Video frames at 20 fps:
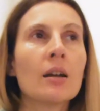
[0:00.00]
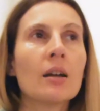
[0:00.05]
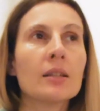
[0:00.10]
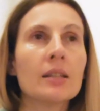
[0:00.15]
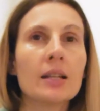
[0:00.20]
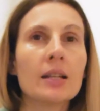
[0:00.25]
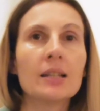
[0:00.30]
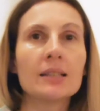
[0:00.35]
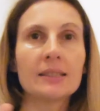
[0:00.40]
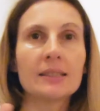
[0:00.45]

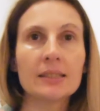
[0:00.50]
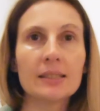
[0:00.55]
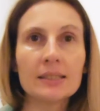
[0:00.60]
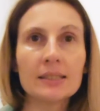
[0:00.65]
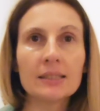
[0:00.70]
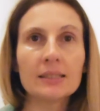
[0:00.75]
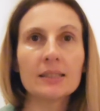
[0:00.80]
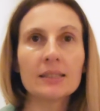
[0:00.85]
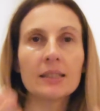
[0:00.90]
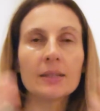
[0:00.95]
the
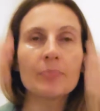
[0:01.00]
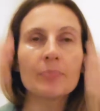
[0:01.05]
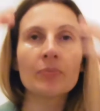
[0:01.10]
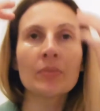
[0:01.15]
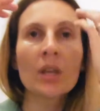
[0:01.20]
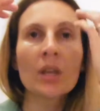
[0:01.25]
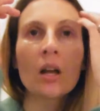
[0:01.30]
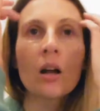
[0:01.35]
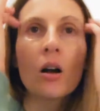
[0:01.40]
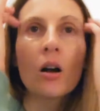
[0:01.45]
elasticity
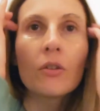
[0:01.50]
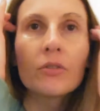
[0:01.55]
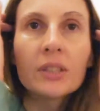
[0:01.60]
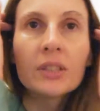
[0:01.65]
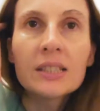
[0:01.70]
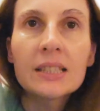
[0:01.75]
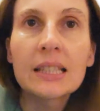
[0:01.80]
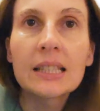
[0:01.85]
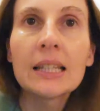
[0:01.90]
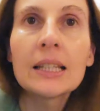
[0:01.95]
of
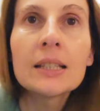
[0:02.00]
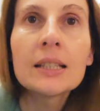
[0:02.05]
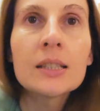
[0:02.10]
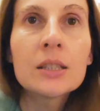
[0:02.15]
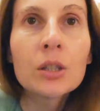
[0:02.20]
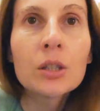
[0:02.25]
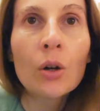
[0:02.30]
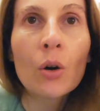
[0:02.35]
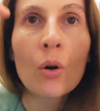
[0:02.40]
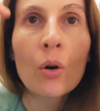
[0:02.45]
the skin.
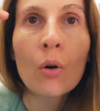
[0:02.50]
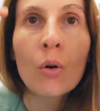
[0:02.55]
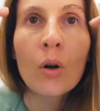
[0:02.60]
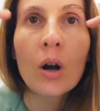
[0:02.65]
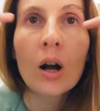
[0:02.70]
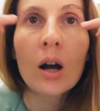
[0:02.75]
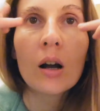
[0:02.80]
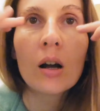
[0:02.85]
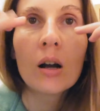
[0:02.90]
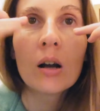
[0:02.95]
So
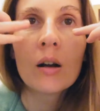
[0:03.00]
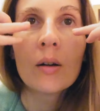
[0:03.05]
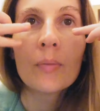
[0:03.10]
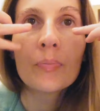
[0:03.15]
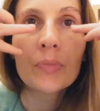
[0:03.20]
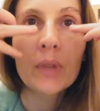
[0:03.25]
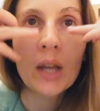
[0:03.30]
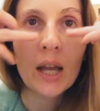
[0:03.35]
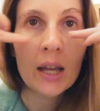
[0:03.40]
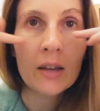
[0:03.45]

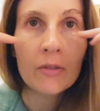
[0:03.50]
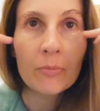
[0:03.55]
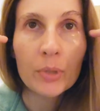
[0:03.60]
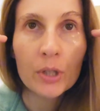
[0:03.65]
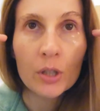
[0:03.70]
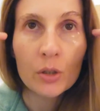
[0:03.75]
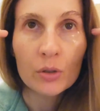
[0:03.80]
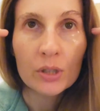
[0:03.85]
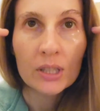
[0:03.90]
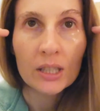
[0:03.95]
um, I have
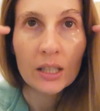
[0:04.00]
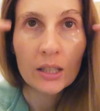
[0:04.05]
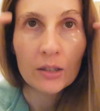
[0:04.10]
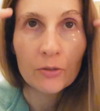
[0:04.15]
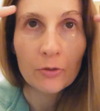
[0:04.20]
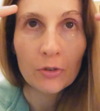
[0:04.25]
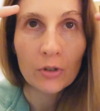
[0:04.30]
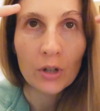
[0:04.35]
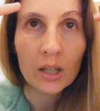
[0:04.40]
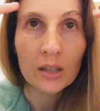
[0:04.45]
been using it
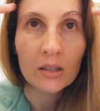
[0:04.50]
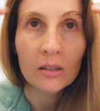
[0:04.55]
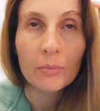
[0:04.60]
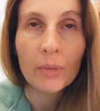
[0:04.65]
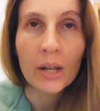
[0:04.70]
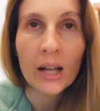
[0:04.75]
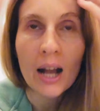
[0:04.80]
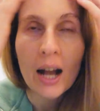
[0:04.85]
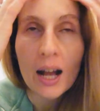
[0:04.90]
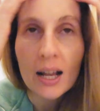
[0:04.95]
for under
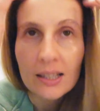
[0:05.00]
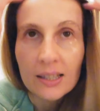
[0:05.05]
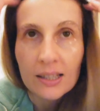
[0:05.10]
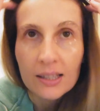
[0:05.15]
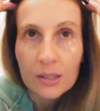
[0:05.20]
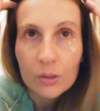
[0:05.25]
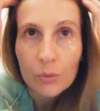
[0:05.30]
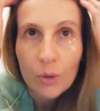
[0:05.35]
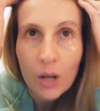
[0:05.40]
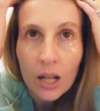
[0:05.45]
my eyes
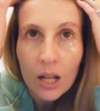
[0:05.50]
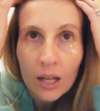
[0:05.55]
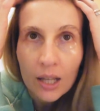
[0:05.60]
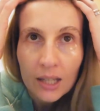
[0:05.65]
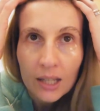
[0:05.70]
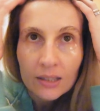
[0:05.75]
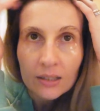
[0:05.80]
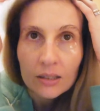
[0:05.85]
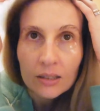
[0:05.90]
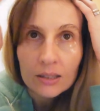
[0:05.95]
as well,
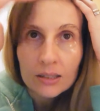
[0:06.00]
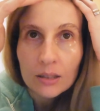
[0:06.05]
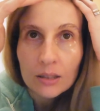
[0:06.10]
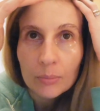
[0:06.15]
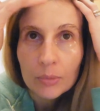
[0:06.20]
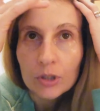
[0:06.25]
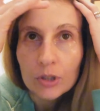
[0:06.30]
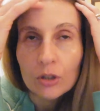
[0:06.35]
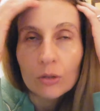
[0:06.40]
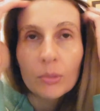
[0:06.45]
and a little
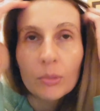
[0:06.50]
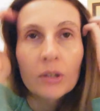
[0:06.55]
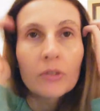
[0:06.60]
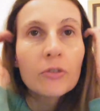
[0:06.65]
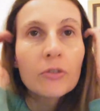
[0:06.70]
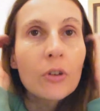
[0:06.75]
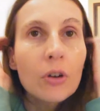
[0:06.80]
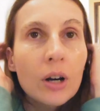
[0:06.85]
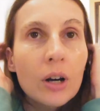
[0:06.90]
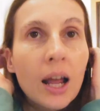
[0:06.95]
bit on my
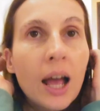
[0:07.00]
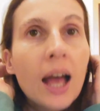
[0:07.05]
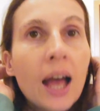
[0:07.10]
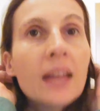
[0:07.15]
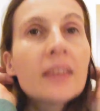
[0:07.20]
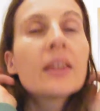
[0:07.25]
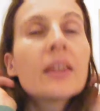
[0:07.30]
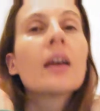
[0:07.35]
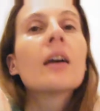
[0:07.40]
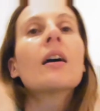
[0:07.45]

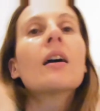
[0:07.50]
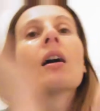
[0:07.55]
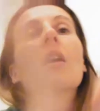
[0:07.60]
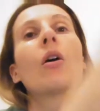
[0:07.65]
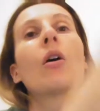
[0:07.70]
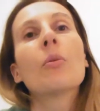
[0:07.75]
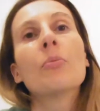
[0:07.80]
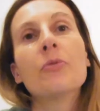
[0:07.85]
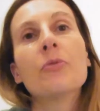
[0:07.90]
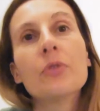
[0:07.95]
forehead,
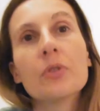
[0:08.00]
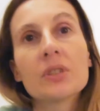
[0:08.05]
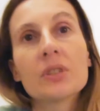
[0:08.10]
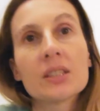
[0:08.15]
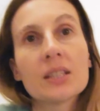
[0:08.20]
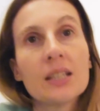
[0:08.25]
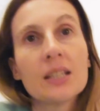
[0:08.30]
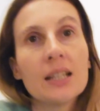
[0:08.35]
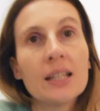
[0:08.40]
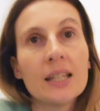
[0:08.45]

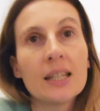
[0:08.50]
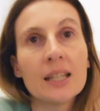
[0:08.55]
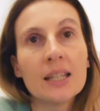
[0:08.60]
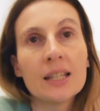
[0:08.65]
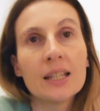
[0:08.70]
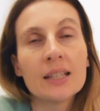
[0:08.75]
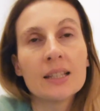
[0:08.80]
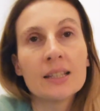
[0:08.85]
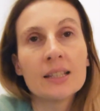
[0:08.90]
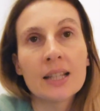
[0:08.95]
obviously
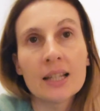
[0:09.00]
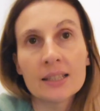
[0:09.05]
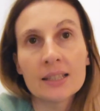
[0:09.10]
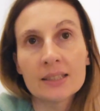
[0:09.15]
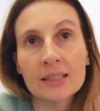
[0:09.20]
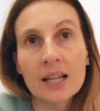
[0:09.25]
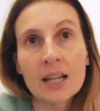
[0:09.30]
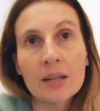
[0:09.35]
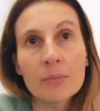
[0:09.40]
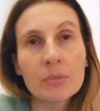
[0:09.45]
in
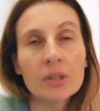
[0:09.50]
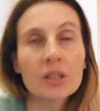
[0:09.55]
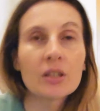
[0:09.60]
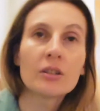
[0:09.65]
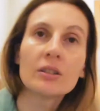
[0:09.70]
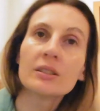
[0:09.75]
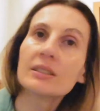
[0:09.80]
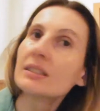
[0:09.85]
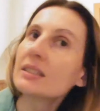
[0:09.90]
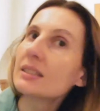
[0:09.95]
nighttime,
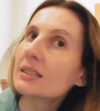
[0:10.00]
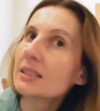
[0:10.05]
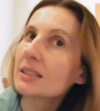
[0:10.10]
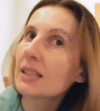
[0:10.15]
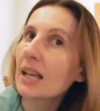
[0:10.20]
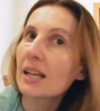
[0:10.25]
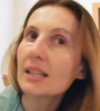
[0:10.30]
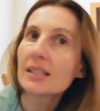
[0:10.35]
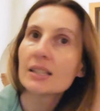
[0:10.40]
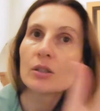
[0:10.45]
because
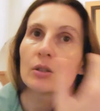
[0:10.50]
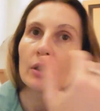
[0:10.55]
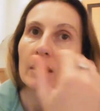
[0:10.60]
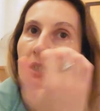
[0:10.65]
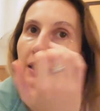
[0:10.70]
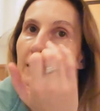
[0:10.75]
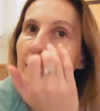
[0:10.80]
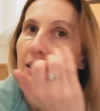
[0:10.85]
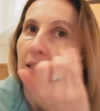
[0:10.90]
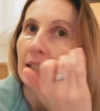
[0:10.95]
as you
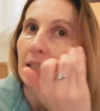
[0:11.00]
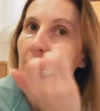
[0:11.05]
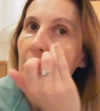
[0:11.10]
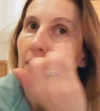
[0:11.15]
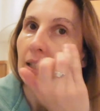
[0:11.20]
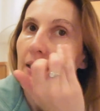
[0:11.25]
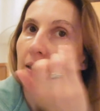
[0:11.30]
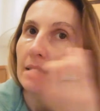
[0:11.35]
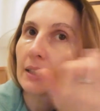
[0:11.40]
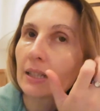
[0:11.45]
can see
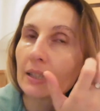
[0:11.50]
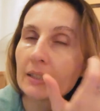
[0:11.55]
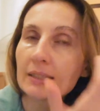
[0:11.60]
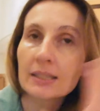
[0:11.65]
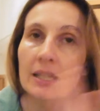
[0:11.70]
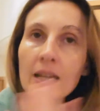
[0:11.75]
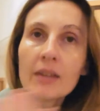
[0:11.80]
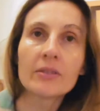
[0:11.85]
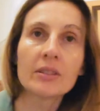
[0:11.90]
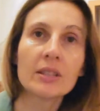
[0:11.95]
it does
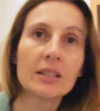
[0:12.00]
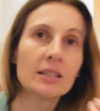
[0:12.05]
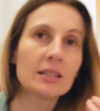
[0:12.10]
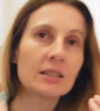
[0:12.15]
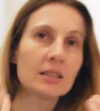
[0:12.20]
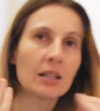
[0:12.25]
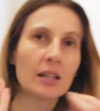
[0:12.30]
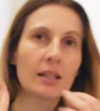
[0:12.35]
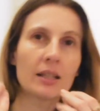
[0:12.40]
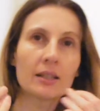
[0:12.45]
have this
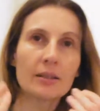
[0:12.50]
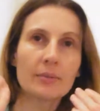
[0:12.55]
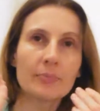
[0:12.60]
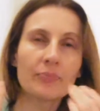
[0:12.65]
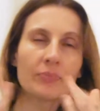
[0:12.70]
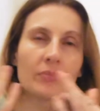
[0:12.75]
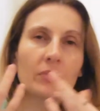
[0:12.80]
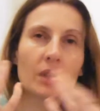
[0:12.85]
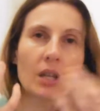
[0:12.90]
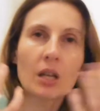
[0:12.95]
like
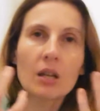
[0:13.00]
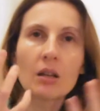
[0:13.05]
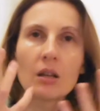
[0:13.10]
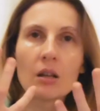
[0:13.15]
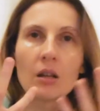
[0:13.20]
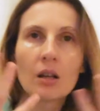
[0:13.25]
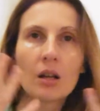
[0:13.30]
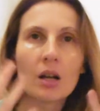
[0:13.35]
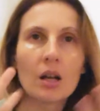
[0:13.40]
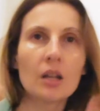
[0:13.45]

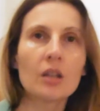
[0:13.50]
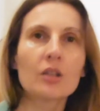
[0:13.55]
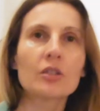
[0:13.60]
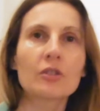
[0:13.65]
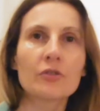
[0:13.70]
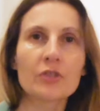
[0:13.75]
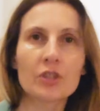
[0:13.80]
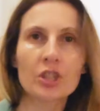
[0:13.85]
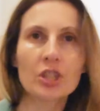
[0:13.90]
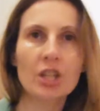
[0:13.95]
a lot
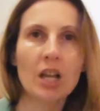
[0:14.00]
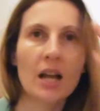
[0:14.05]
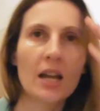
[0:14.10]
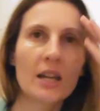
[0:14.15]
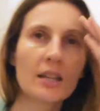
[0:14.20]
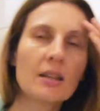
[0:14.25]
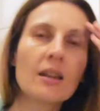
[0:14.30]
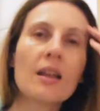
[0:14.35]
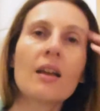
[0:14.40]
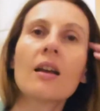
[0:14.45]
of
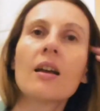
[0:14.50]
shine.